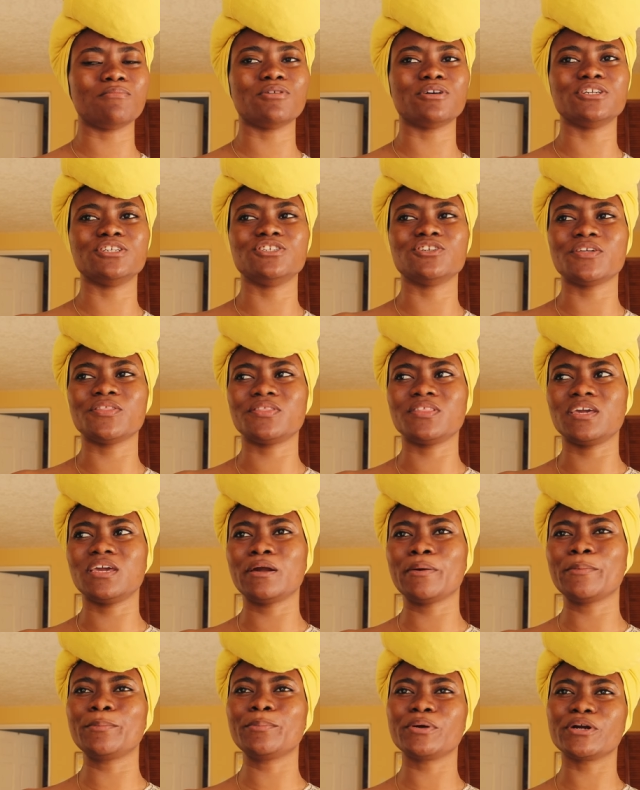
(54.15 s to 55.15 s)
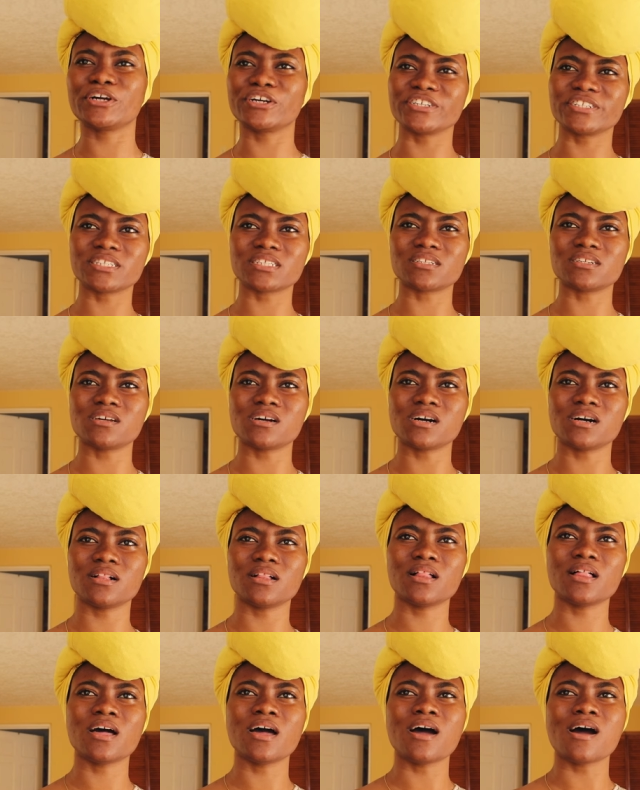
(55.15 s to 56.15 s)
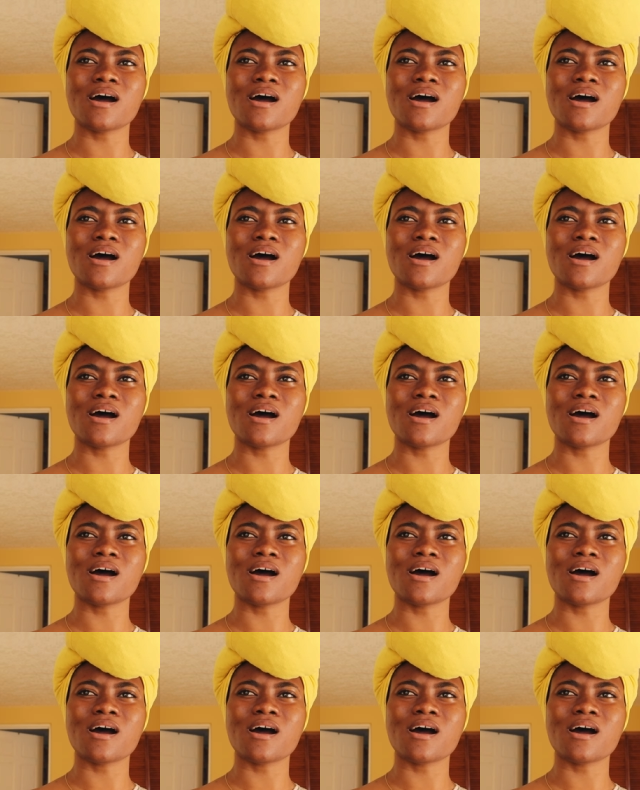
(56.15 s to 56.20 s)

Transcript: but nothing personal.